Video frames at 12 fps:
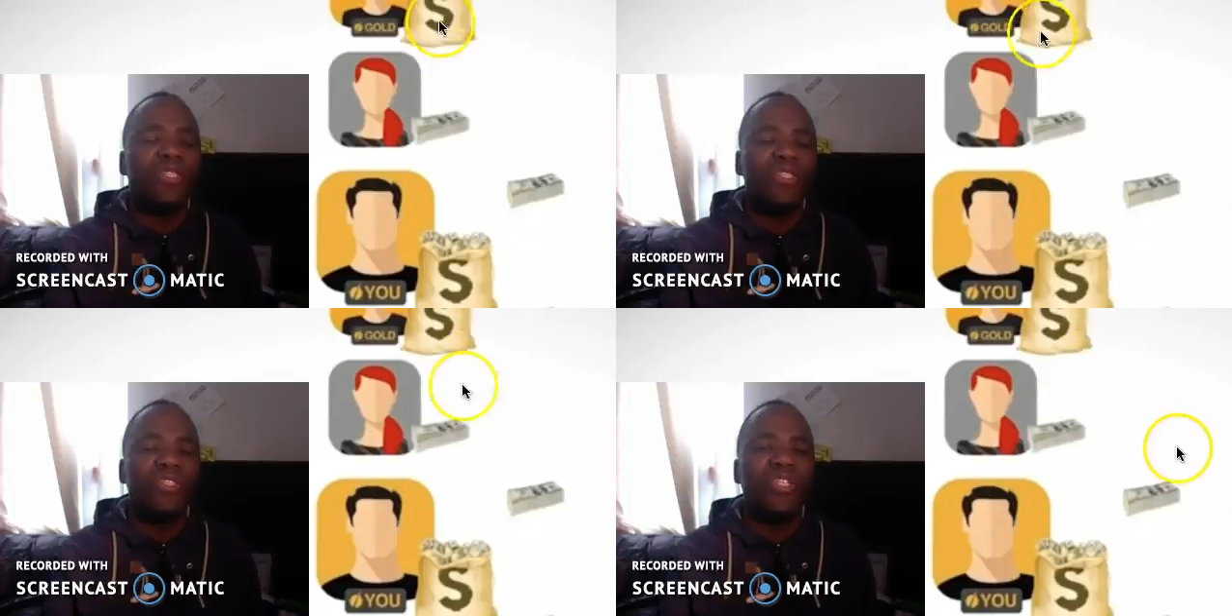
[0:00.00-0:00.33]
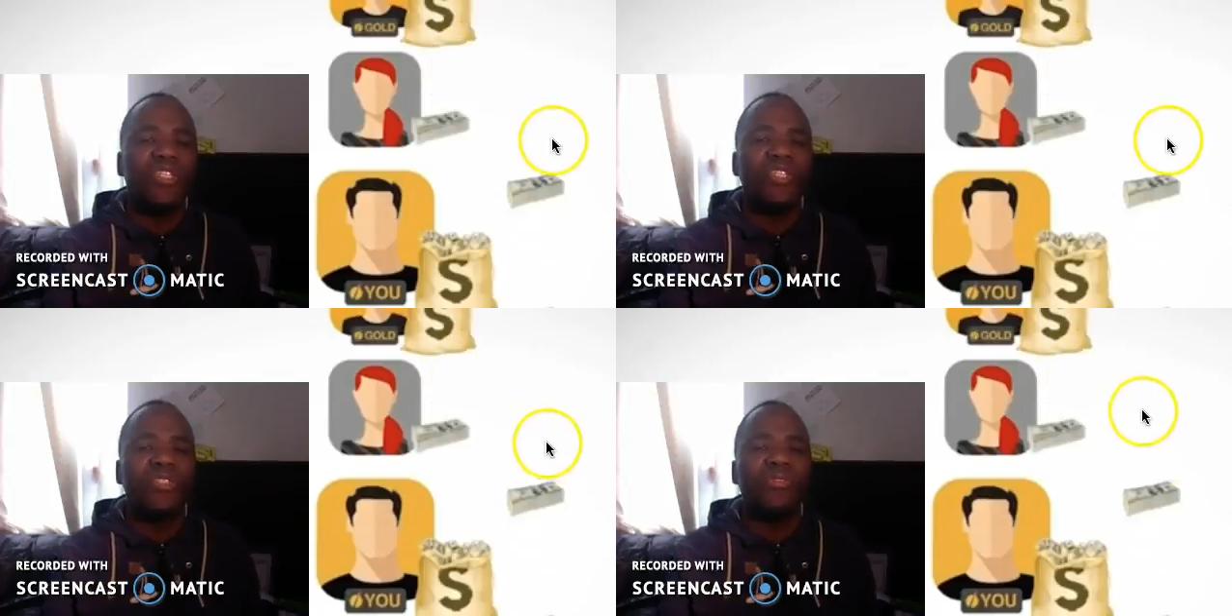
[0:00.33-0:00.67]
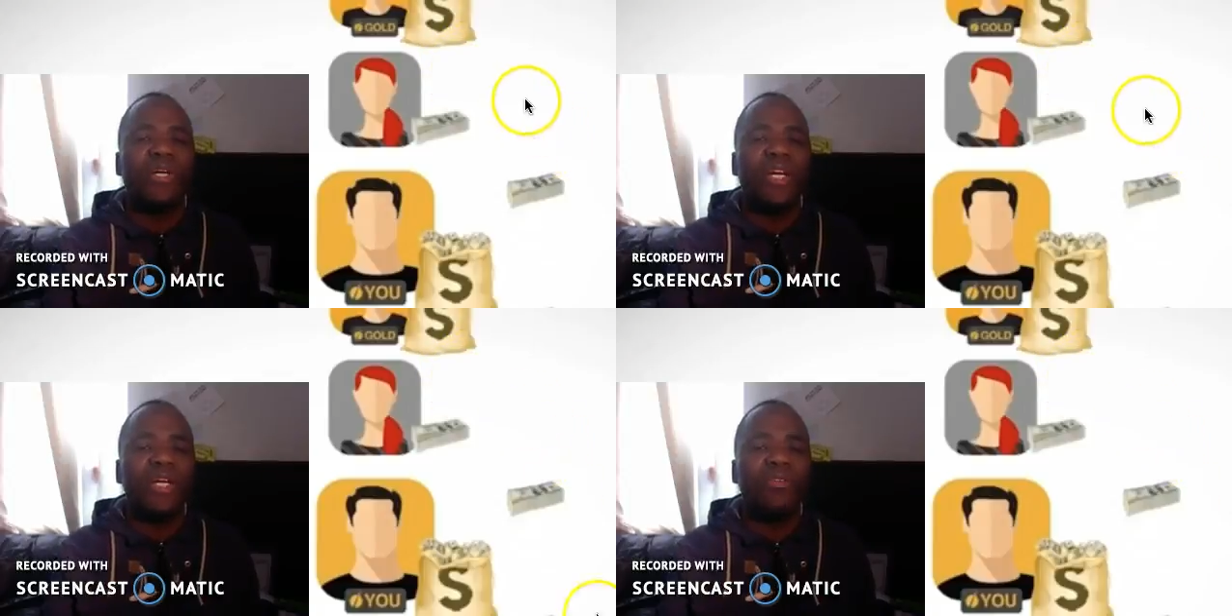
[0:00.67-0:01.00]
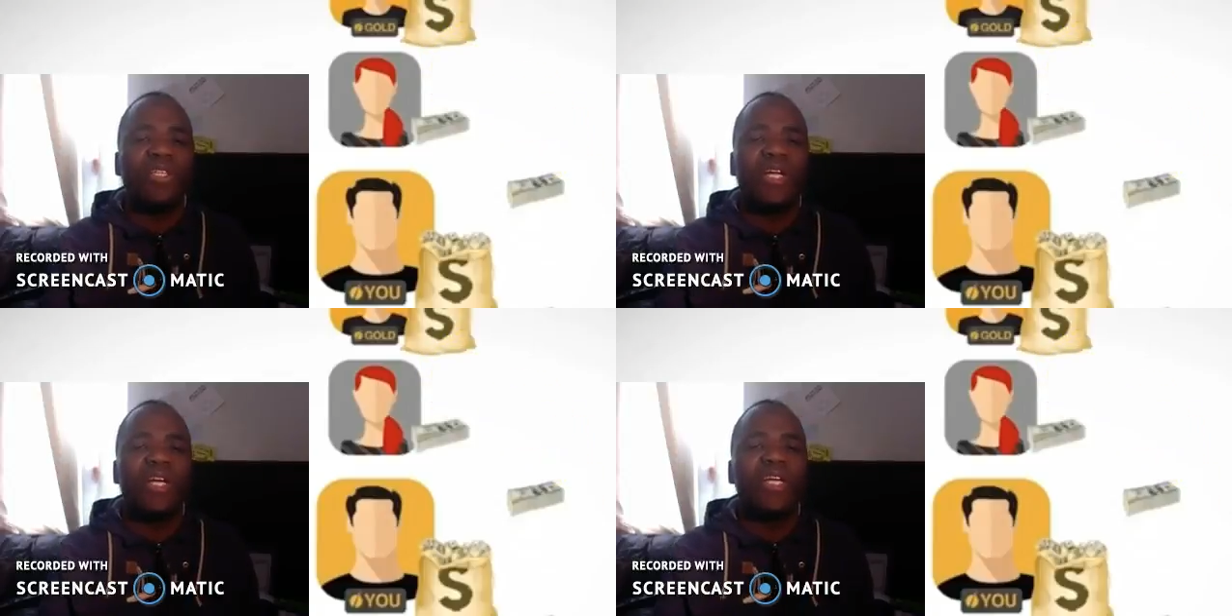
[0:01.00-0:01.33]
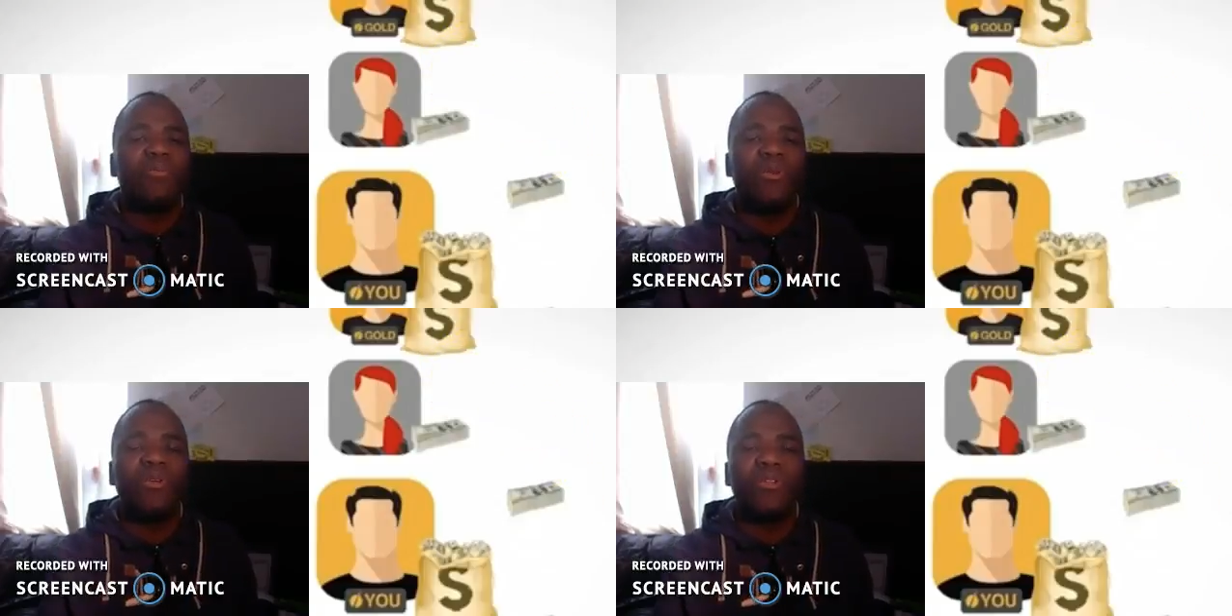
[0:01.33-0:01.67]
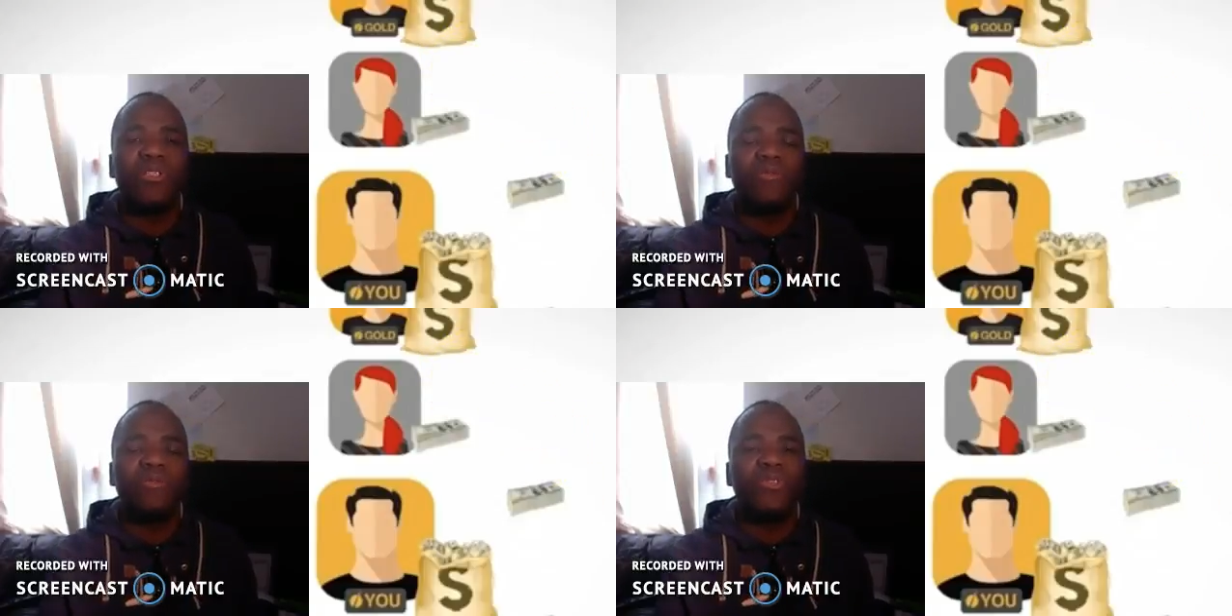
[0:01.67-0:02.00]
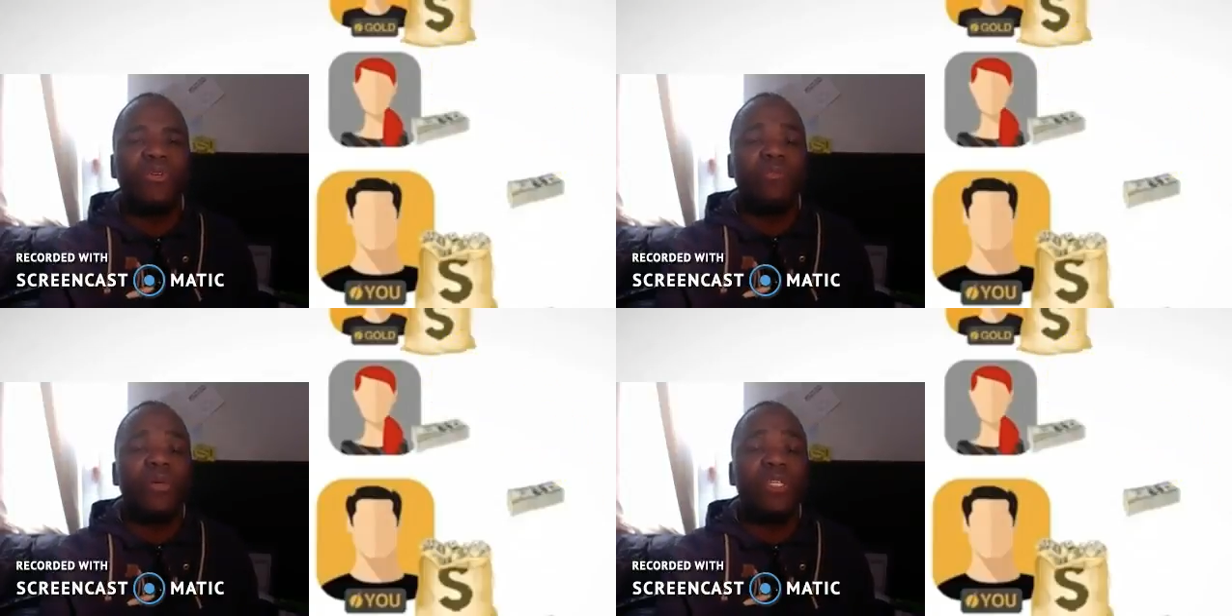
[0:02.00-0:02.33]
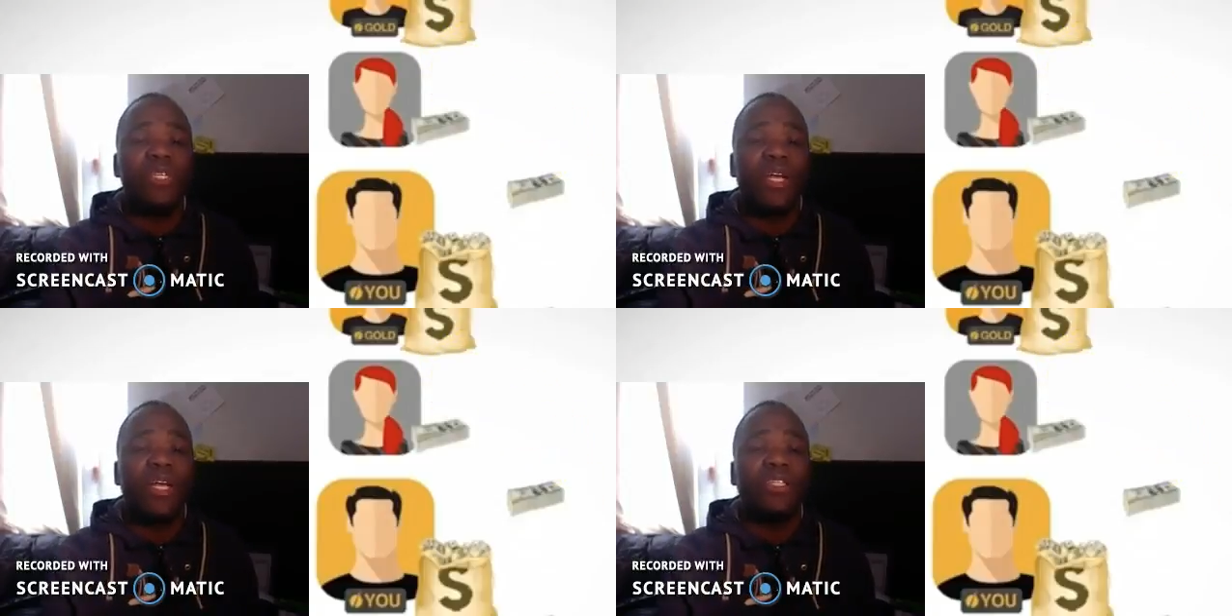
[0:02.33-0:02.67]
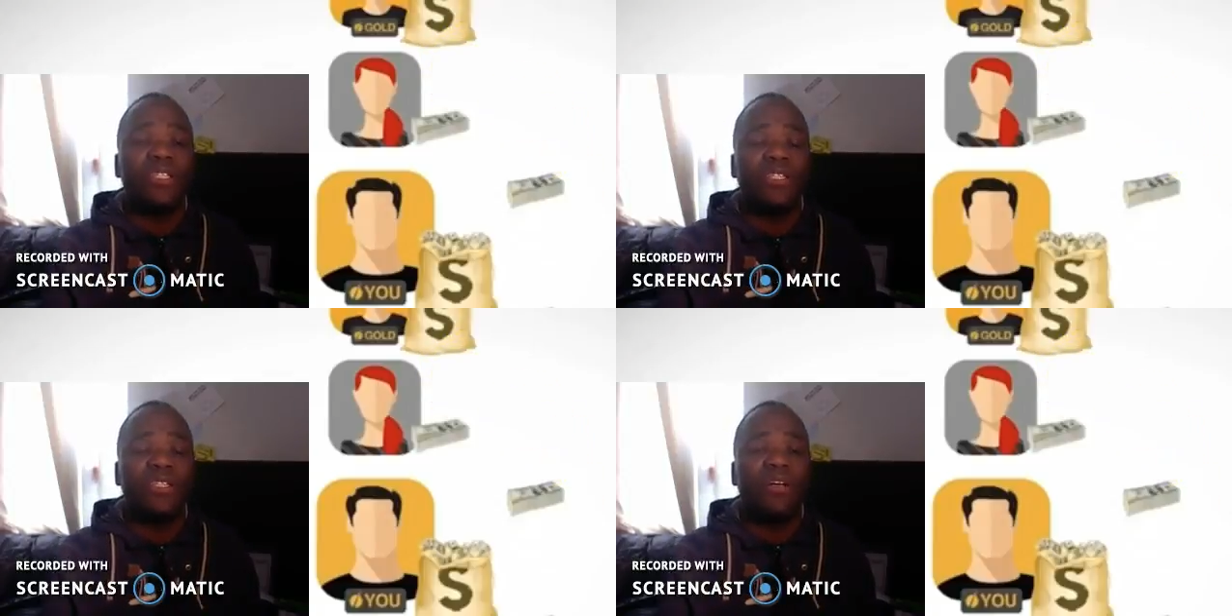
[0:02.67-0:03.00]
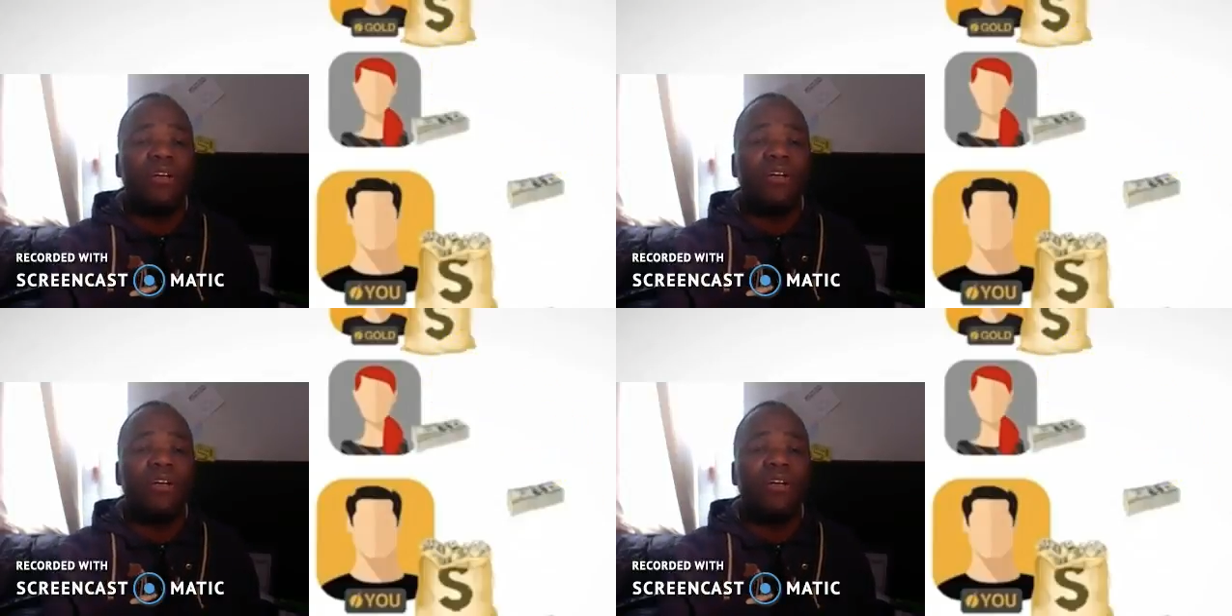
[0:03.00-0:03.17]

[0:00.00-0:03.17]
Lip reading: that interests you, click on that link below this video and basically just